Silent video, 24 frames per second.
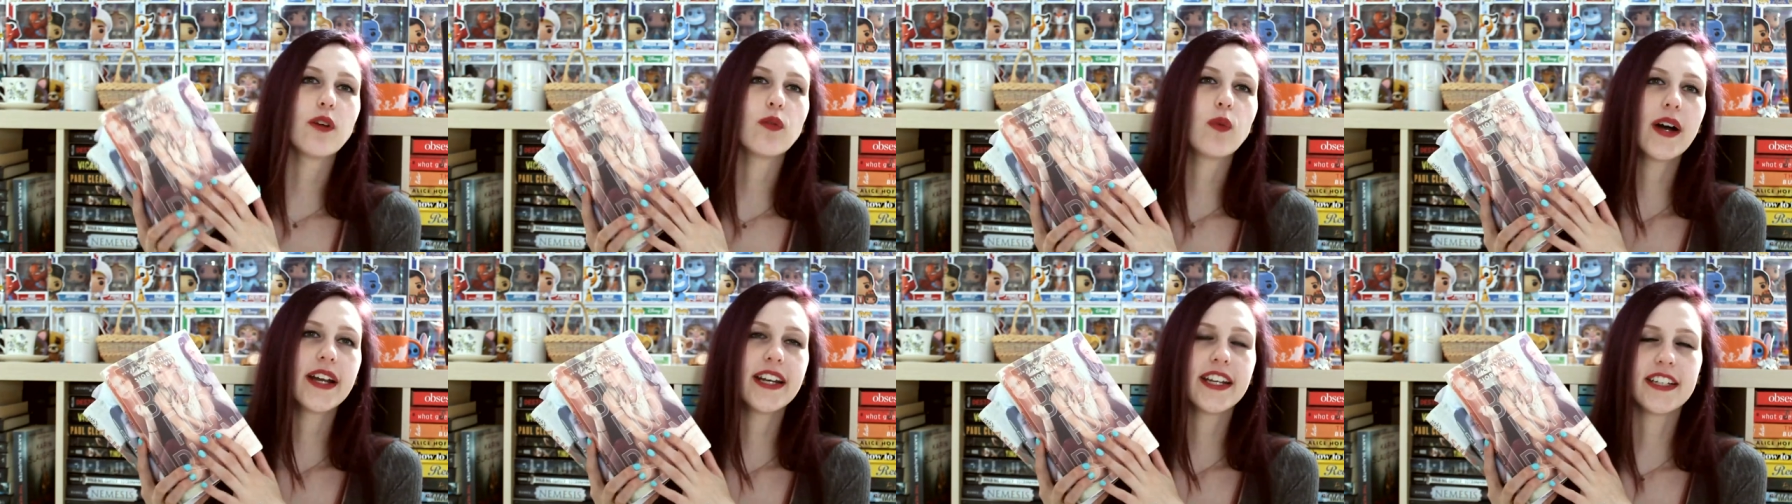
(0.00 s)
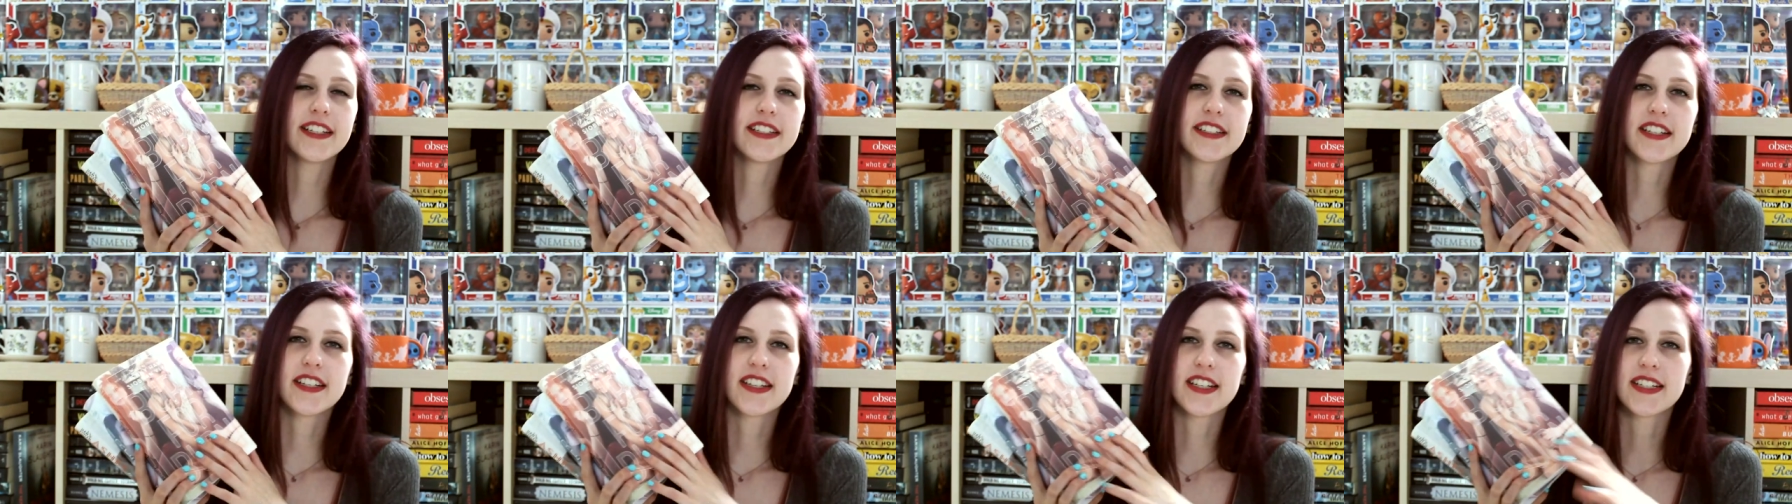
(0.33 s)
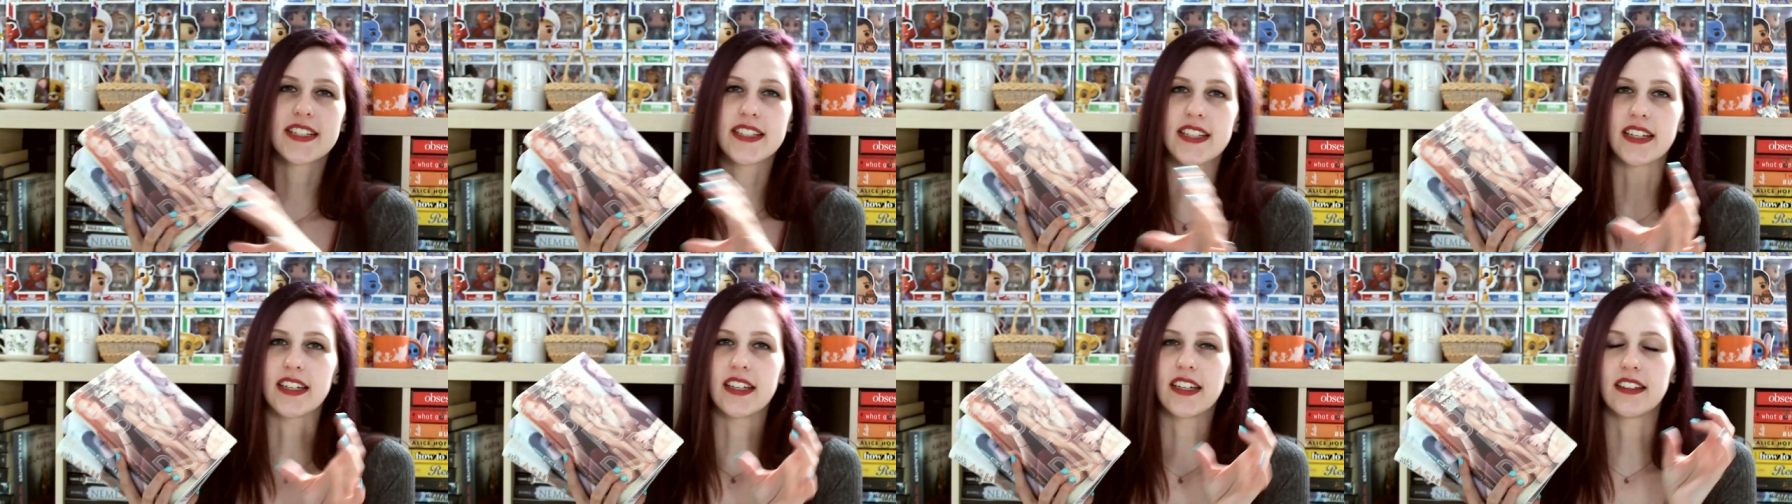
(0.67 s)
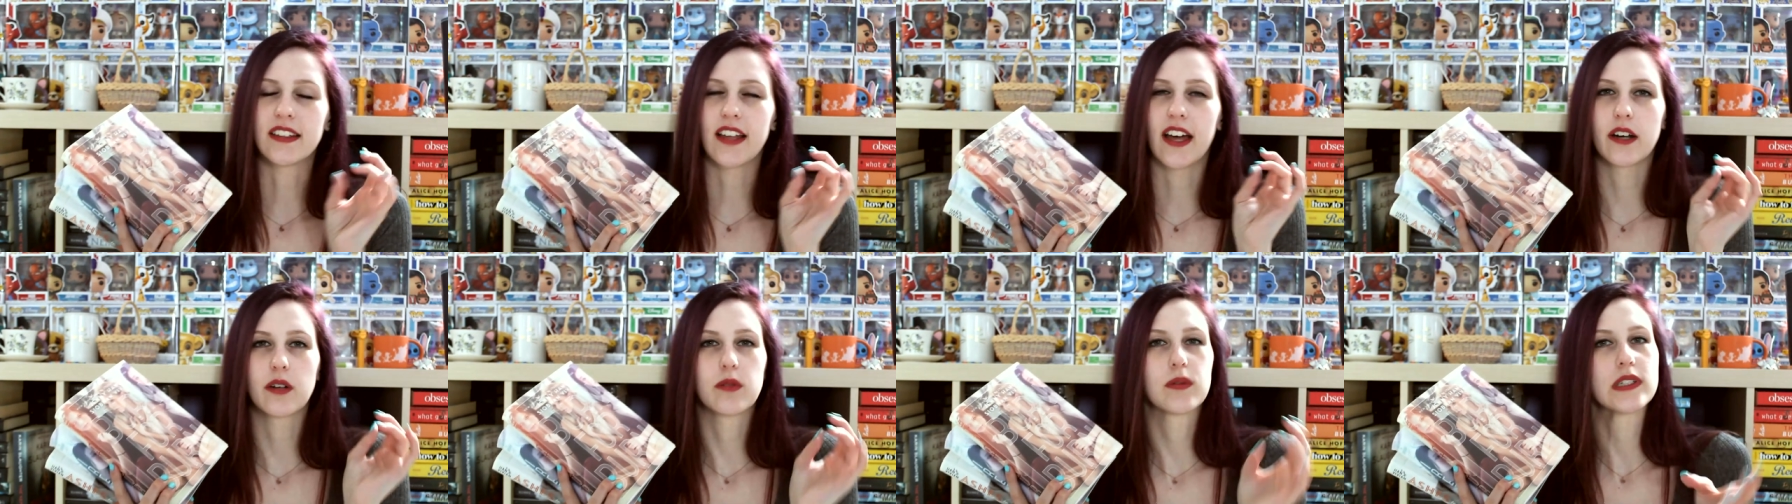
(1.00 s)
went into this thinking
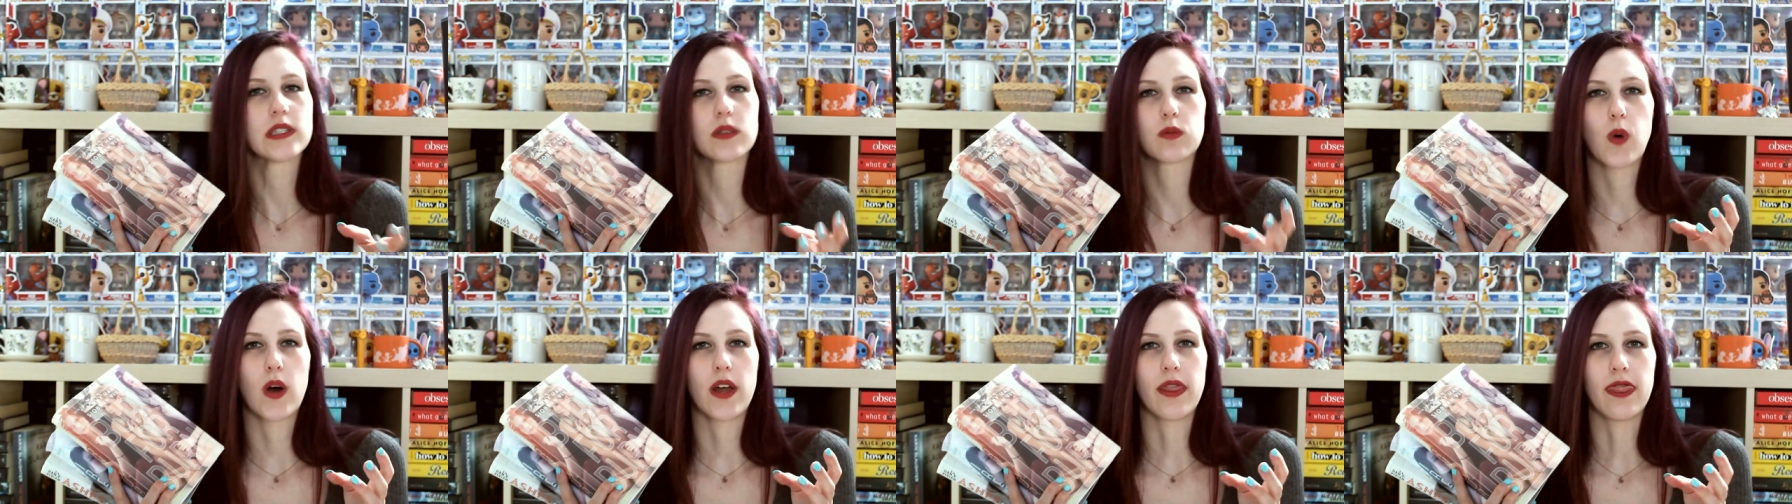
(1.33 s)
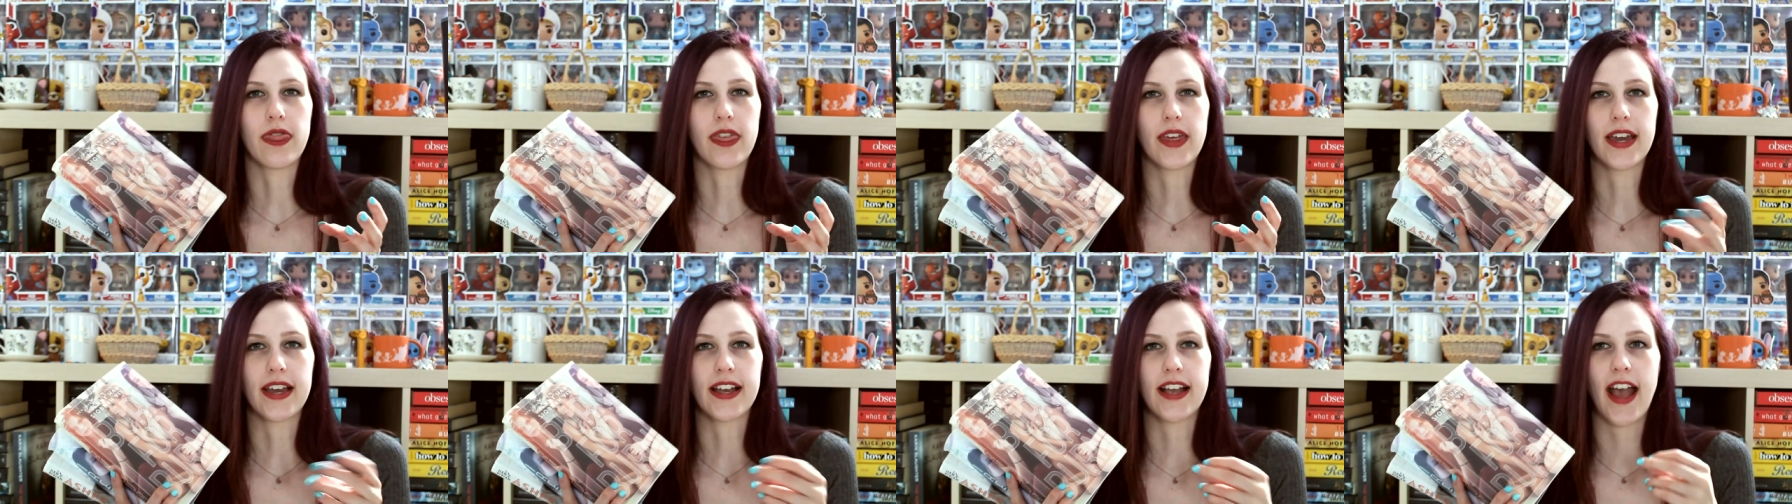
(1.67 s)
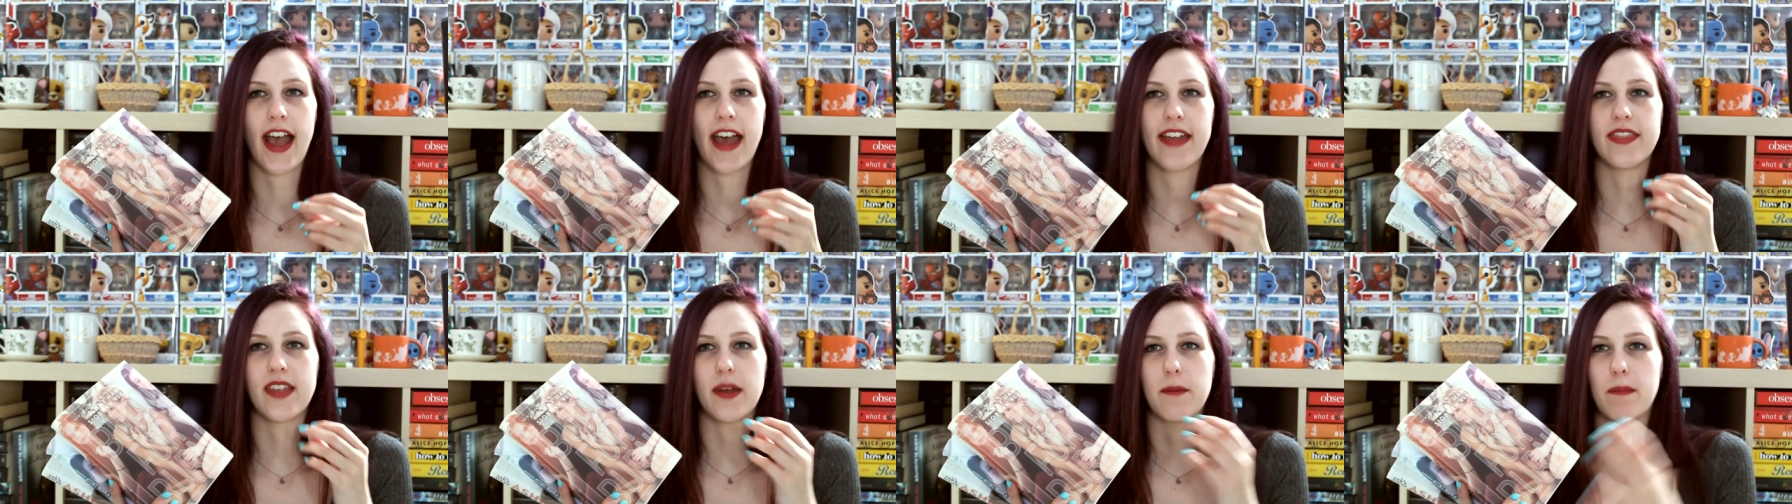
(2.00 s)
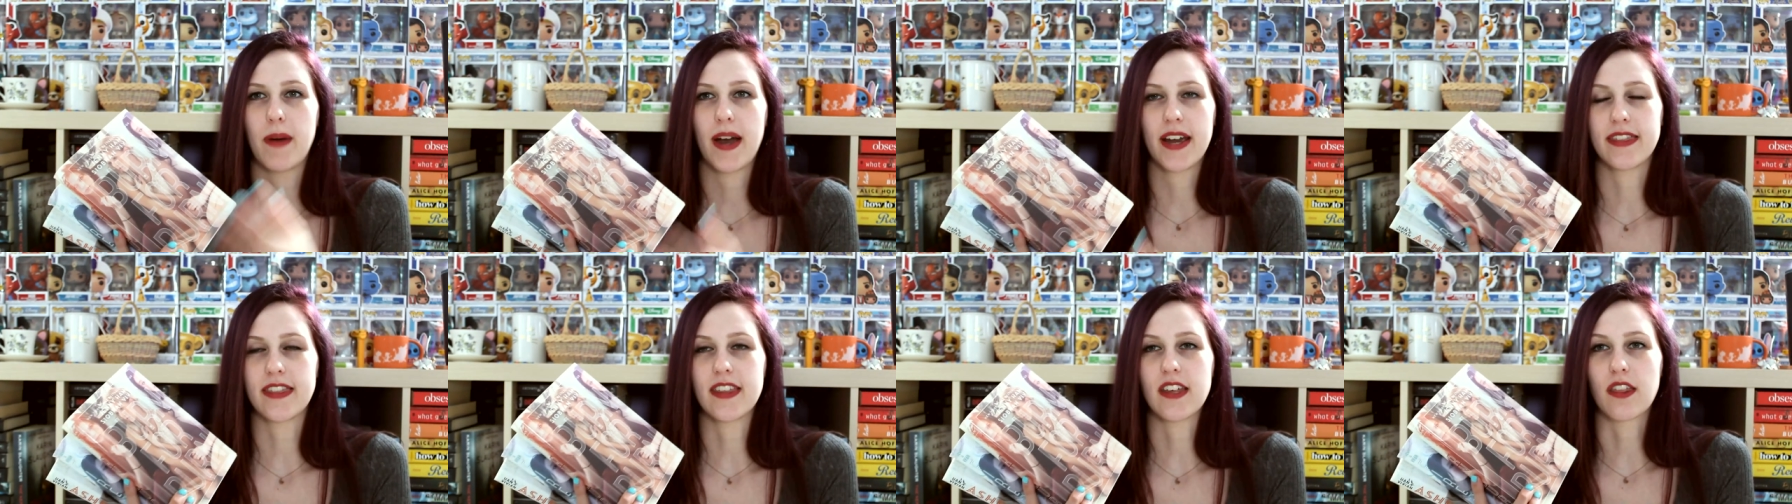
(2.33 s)
that it was one thing and then
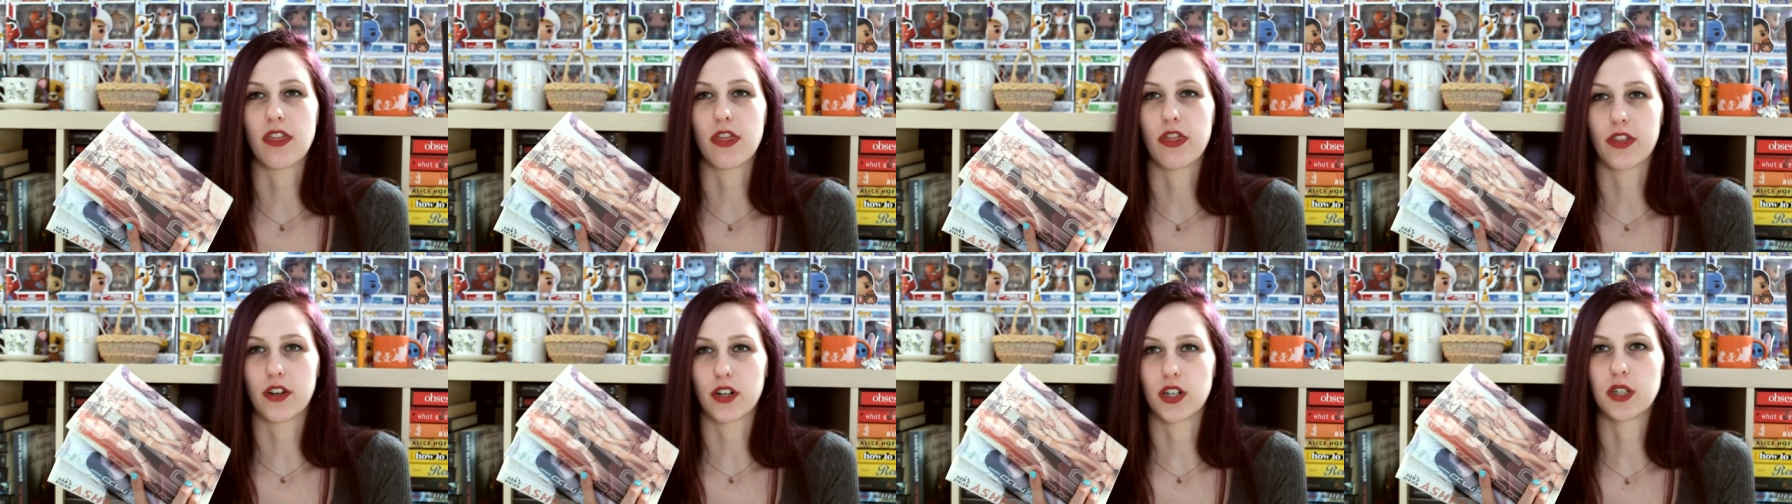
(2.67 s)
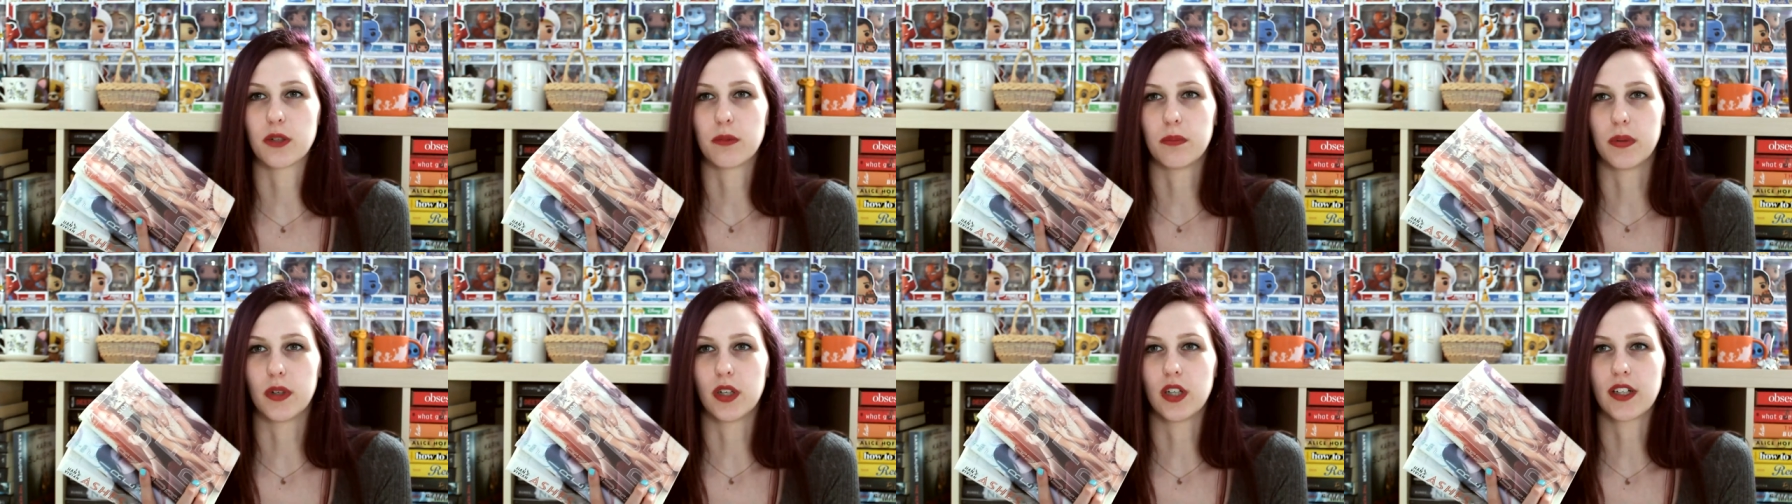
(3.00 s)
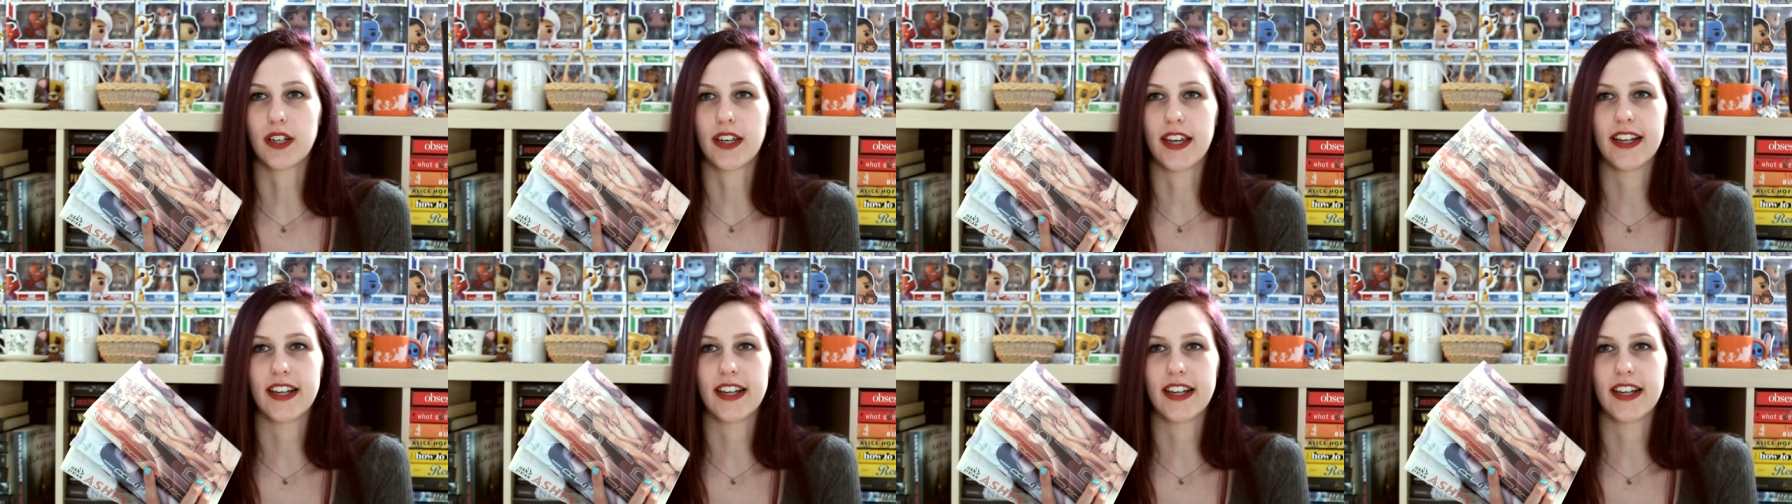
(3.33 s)
by the third book